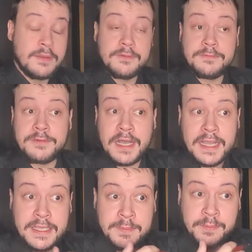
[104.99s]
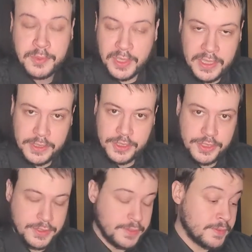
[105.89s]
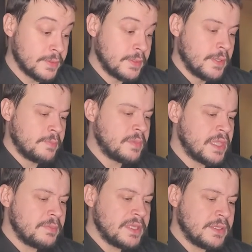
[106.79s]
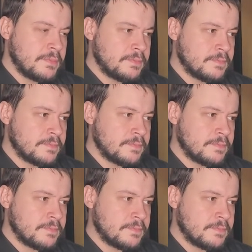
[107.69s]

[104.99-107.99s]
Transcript: vibration, maybe